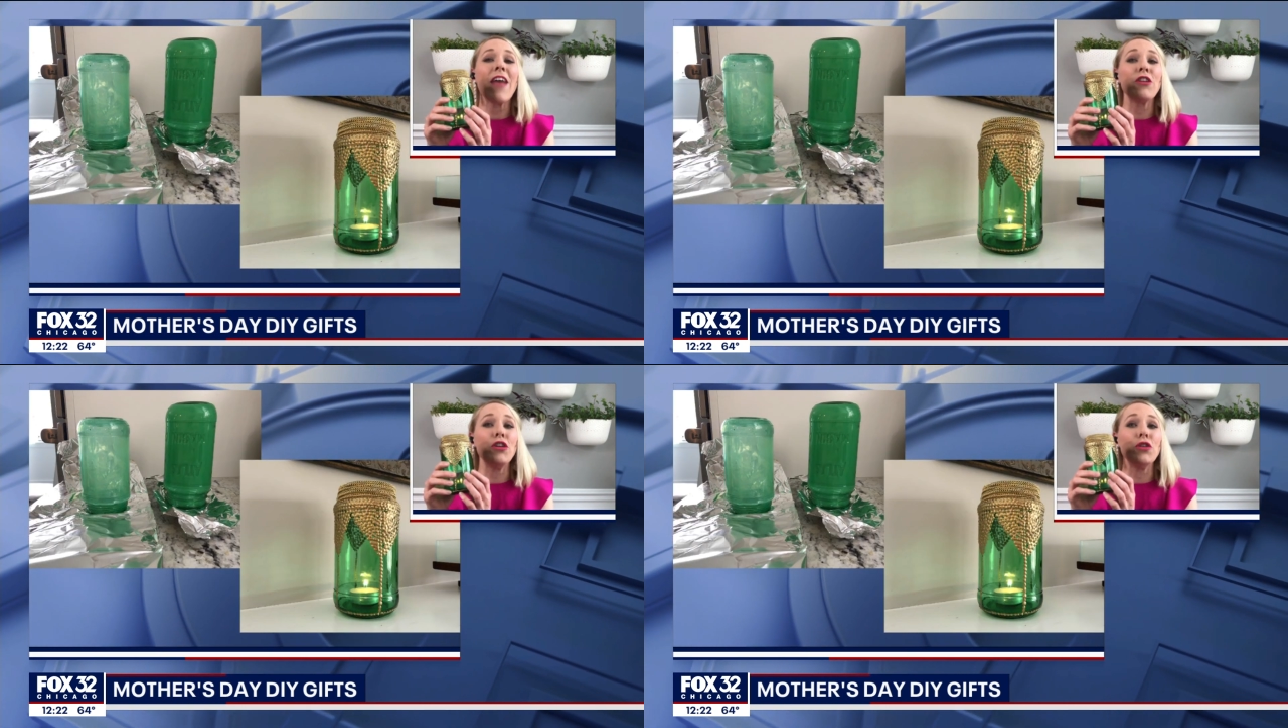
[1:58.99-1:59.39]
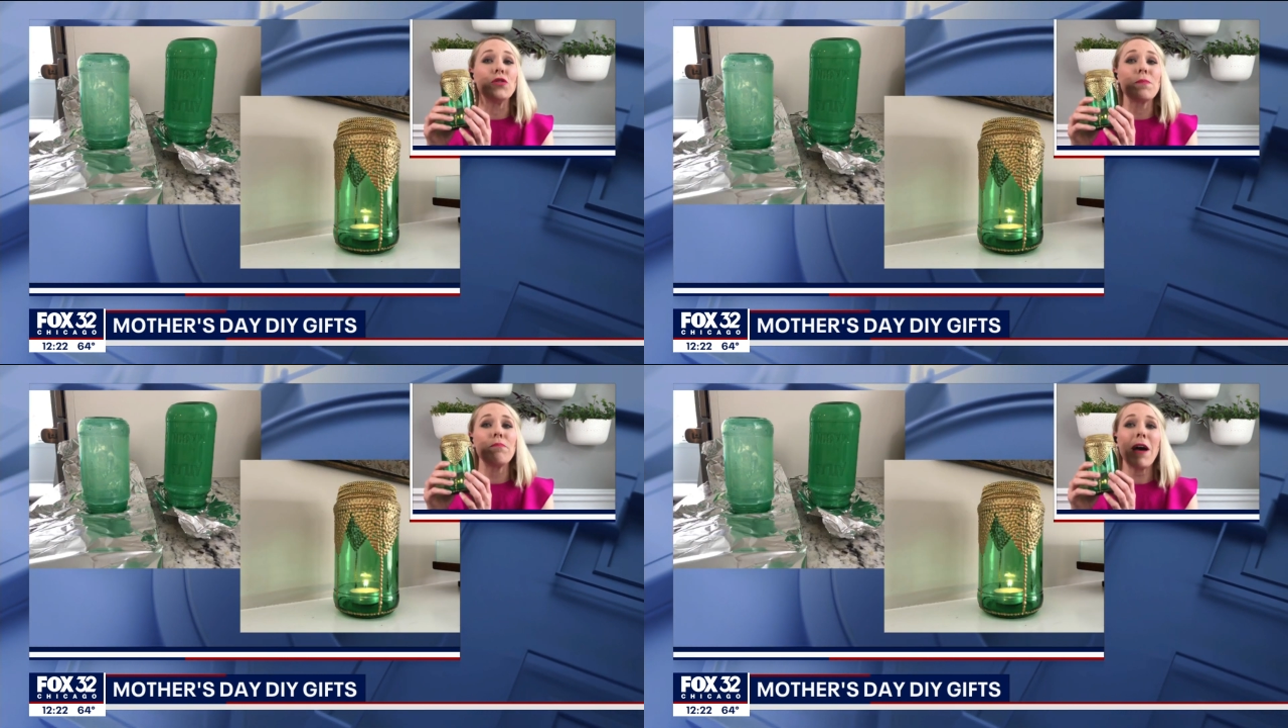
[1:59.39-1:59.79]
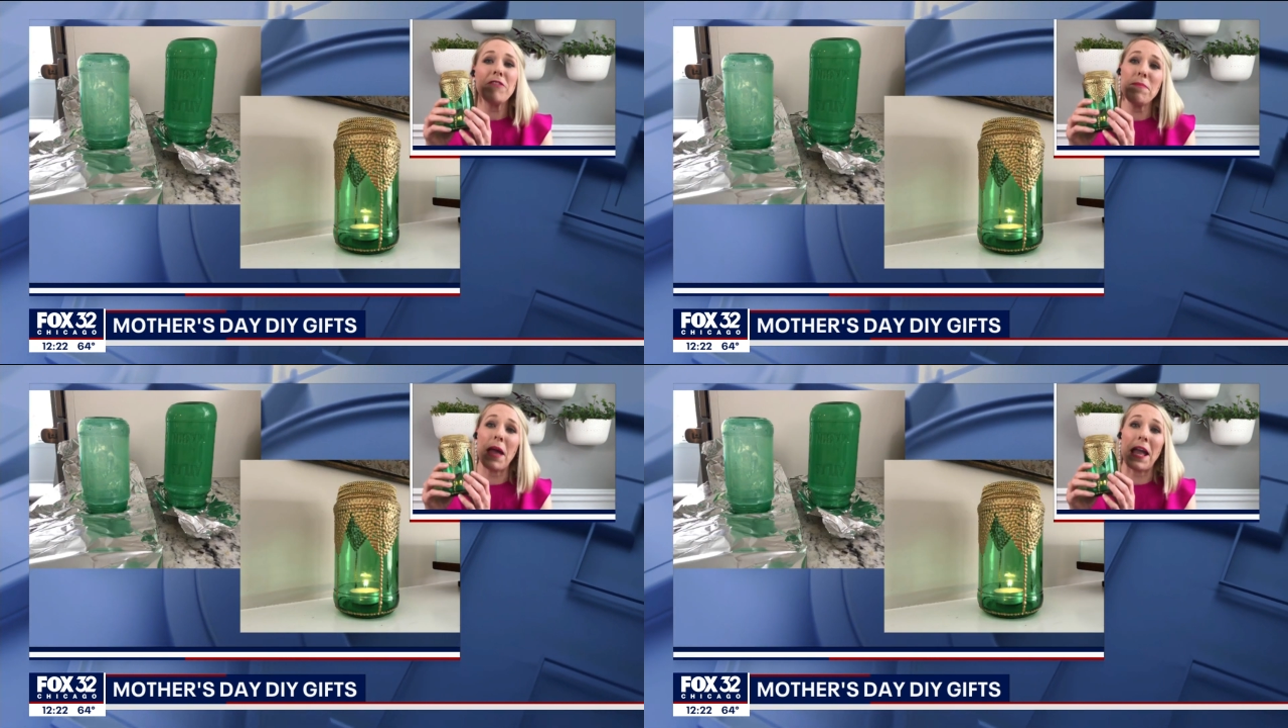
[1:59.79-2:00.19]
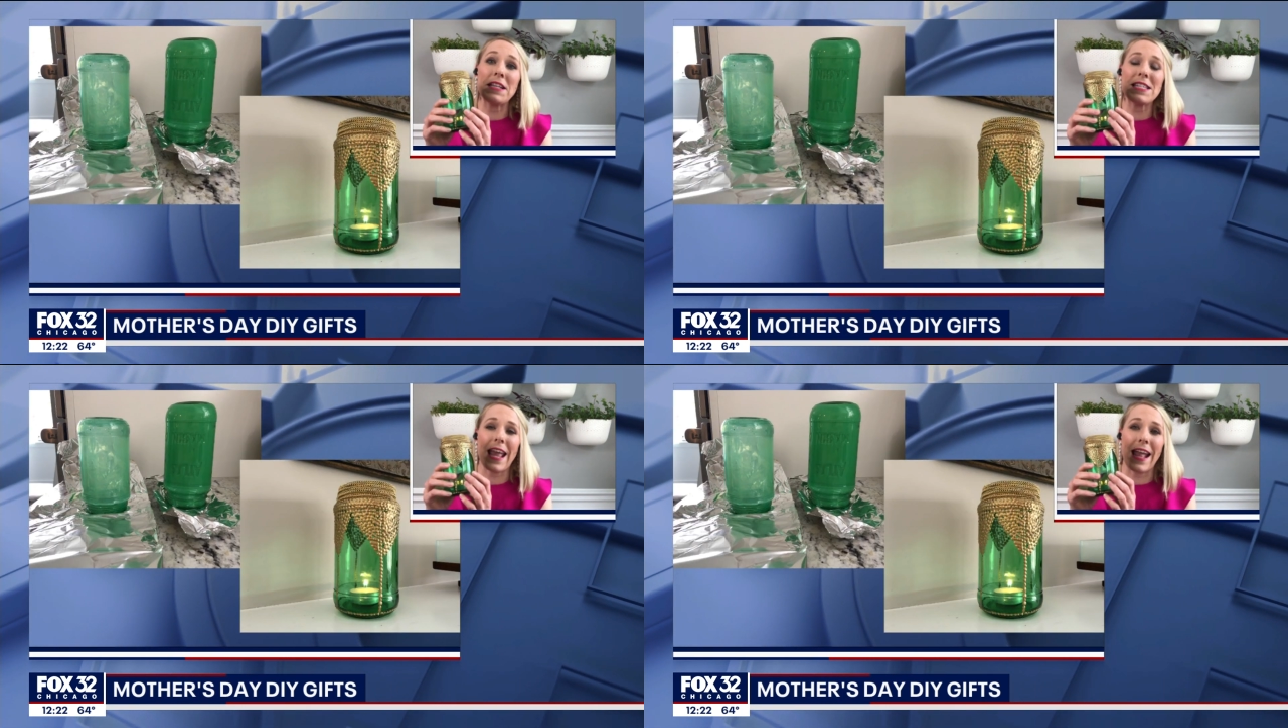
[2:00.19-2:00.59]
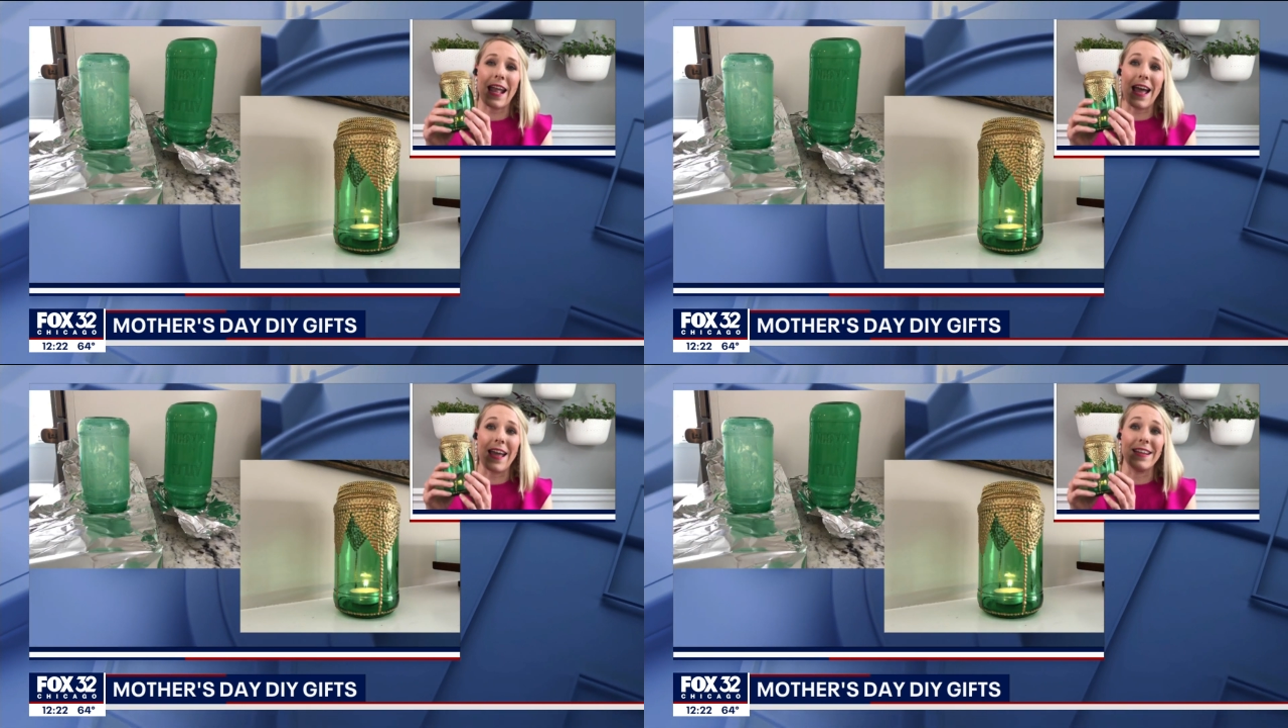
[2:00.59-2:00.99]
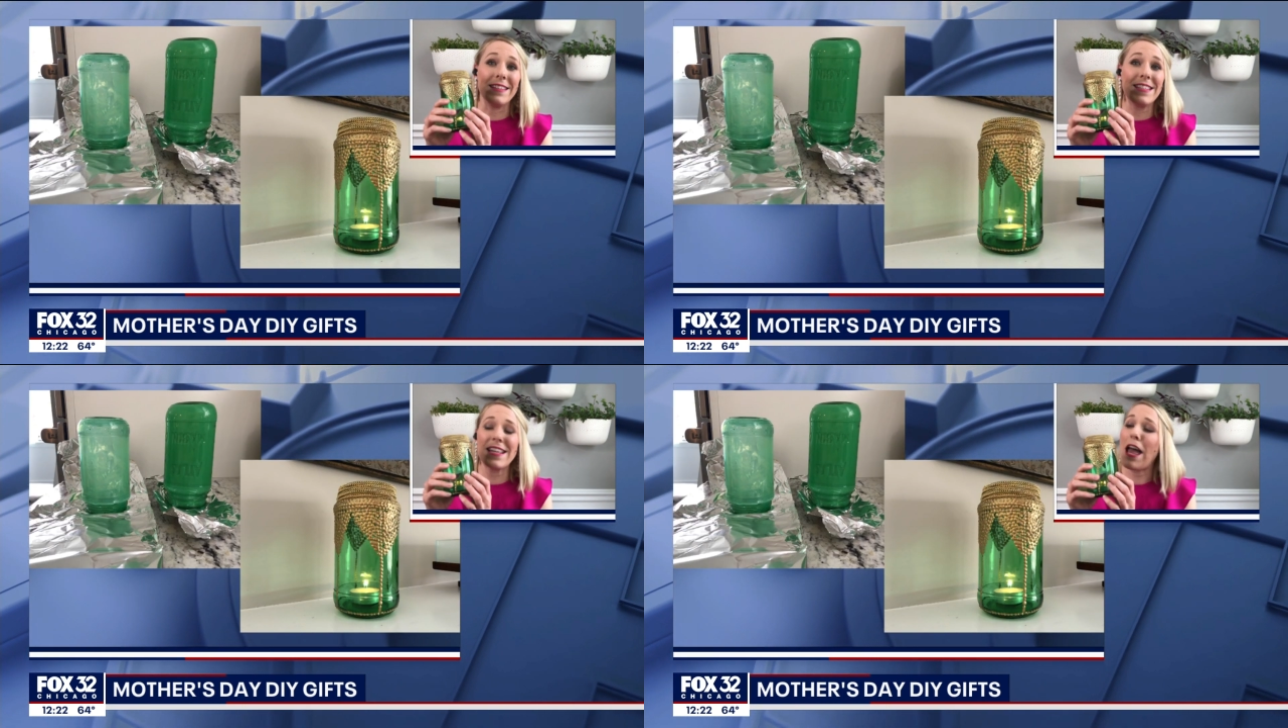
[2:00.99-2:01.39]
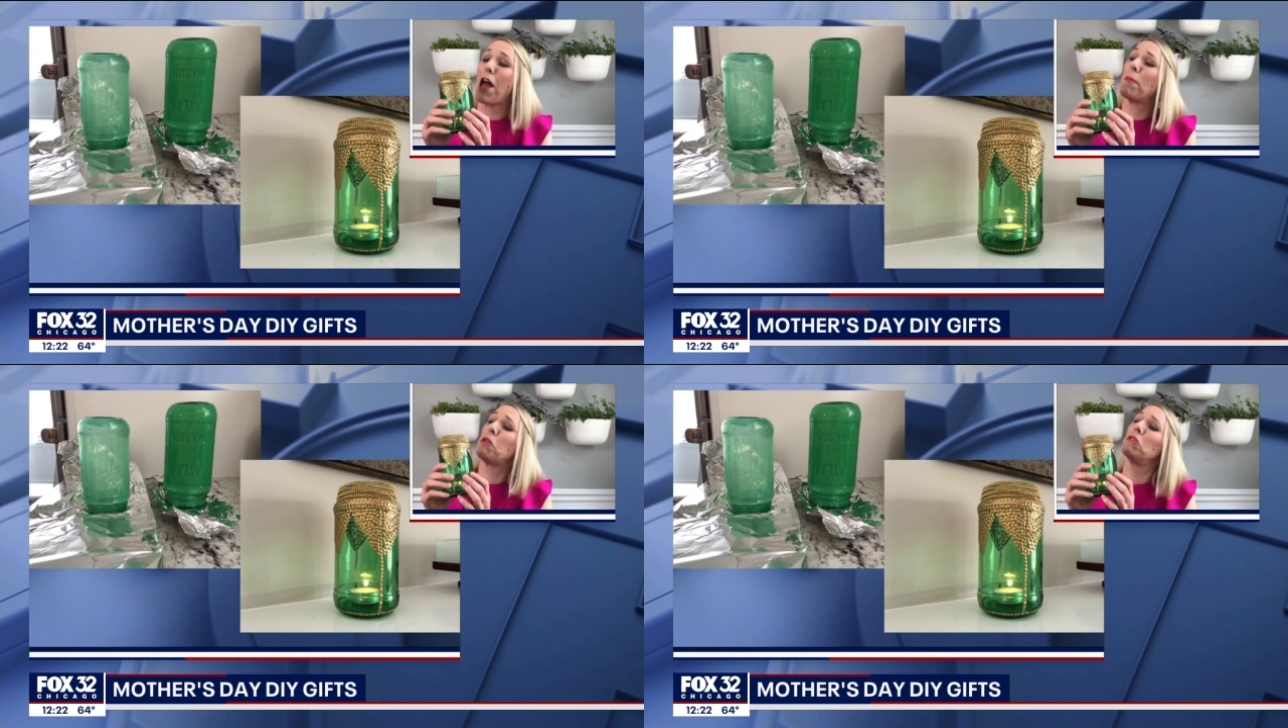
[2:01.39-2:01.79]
And then you use puffy paint and an